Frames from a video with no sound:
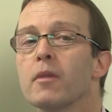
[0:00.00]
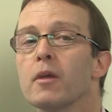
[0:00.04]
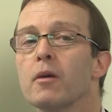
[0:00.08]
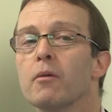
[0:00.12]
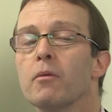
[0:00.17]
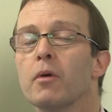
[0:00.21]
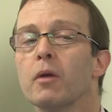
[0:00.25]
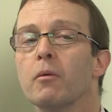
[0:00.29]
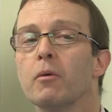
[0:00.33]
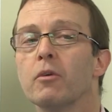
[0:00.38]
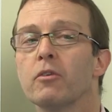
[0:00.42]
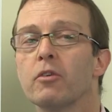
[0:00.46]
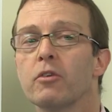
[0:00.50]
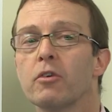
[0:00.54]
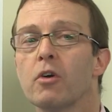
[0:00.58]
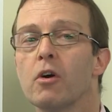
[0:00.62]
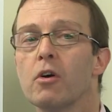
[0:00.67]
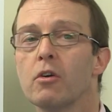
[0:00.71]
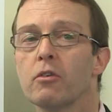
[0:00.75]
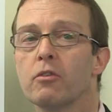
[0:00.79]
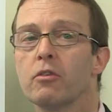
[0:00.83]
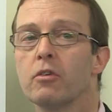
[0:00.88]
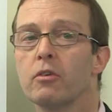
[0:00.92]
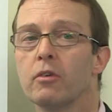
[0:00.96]
What I want to
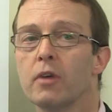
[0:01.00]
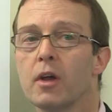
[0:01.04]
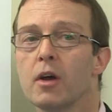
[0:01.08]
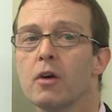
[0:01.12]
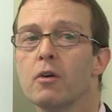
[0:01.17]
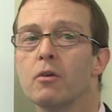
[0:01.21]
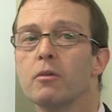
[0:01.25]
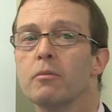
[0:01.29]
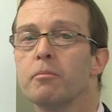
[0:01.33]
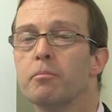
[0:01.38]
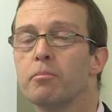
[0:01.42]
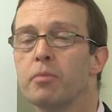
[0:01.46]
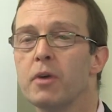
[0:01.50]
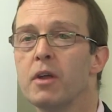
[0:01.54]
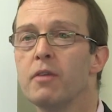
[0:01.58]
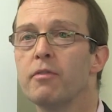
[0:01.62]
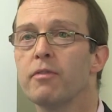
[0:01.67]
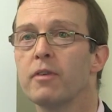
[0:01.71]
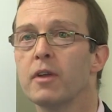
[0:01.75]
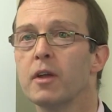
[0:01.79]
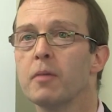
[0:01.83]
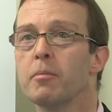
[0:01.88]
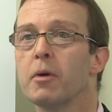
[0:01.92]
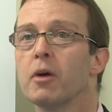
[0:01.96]
talk to you now
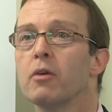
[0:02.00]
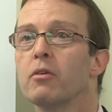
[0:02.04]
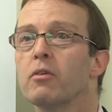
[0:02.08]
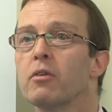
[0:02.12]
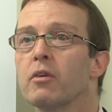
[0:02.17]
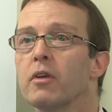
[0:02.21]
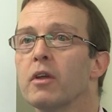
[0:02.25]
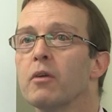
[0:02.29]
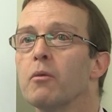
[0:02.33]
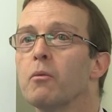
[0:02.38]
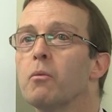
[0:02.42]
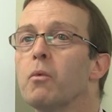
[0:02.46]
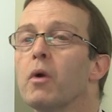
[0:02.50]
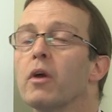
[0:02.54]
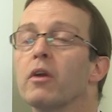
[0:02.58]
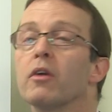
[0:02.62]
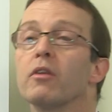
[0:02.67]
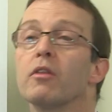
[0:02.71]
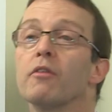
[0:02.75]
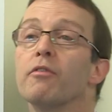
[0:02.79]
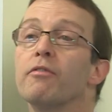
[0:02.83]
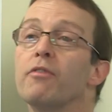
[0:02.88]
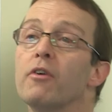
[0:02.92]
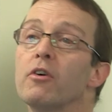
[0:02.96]
briefly about what are
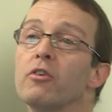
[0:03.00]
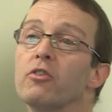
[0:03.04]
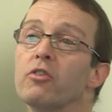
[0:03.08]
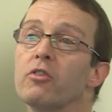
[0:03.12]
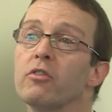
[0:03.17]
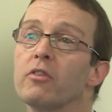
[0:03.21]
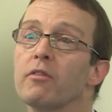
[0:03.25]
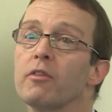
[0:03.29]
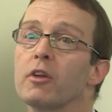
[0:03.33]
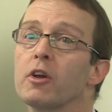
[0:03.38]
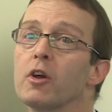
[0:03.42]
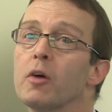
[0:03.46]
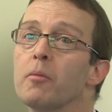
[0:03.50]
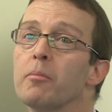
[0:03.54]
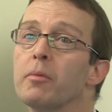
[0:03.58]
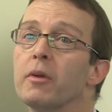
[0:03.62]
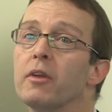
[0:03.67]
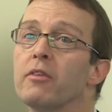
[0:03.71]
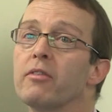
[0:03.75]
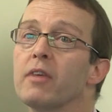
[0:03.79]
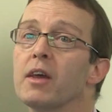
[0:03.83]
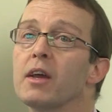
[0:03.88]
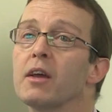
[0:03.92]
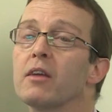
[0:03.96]
the functions of the company
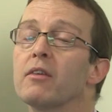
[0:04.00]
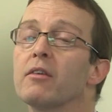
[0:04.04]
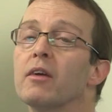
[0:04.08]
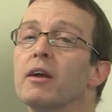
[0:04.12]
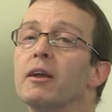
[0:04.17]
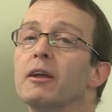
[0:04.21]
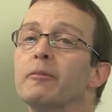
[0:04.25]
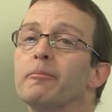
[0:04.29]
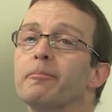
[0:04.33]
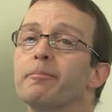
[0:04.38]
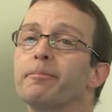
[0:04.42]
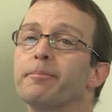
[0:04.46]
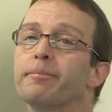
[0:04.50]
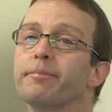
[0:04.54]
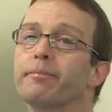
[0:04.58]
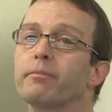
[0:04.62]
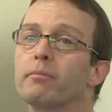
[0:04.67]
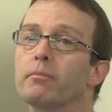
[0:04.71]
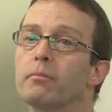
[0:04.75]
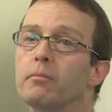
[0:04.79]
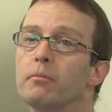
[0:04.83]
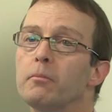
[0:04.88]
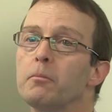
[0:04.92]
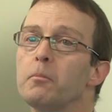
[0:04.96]
secretary.
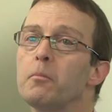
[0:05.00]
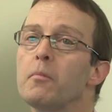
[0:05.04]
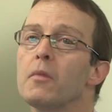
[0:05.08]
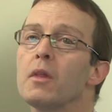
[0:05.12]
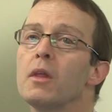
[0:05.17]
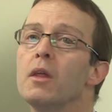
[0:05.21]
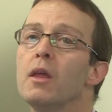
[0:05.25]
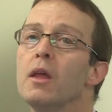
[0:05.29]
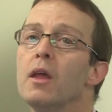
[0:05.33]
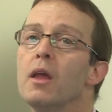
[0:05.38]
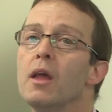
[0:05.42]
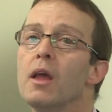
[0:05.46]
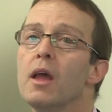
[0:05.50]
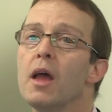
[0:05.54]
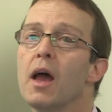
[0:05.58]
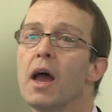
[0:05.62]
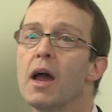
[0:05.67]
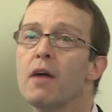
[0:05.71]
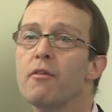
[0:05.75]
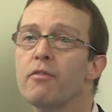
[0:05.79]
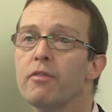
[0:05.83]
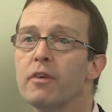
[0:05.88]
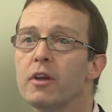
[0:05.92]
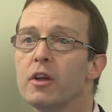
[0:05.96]

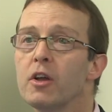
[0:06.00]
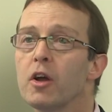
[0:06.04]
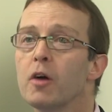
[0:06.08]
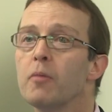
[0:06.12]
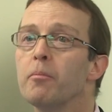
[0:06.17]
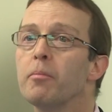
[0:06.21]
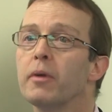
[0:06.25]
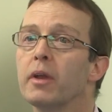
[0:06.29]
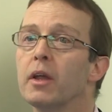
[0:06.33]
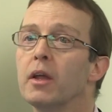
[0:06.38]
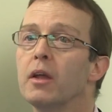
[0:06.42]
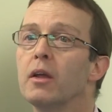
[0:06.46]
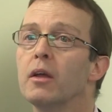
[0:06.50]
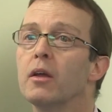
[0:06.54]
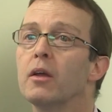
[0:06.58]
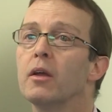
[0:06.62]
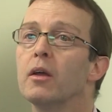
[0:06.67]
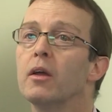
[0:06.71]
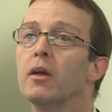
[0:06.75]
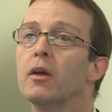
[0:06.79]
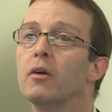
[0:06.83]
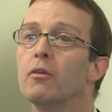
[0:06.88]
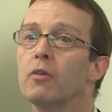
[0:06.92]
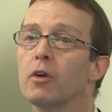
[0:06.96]
Every company
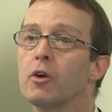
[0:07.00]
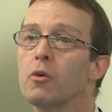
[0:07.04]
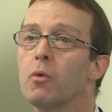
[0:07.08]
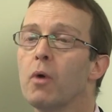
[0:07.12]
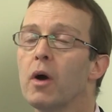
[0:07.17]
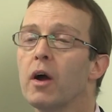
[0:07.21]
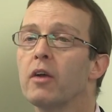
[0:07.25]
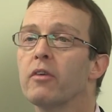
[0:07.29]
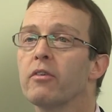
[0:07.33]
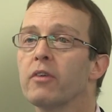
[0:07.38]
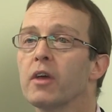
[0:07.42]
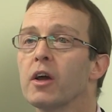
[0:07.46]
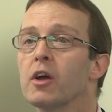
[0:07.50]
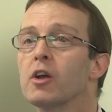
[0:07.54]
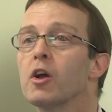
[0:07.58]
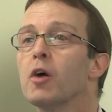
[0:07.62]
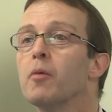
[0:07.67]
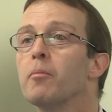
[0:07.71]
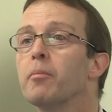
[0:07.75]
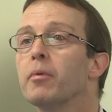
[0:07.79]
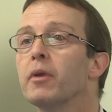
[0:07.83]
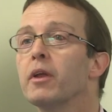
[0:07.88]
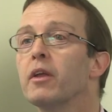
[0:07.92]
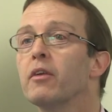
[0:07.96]
requires a
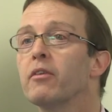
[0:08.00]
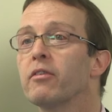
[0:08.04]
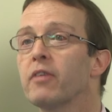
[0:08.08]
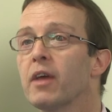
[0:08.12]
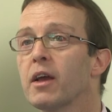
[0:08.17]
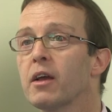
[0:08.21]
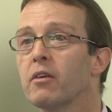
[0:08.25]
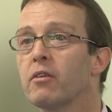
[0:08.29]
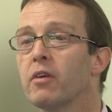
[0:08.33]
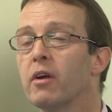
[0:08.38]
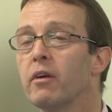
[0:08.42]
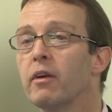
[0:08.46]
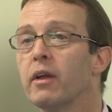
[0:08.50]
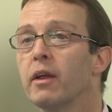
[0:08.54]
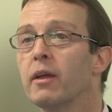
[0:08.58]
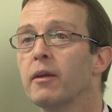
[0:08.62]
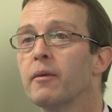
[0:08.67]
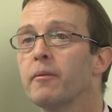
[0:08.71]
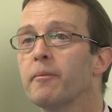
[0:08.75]
company secretary.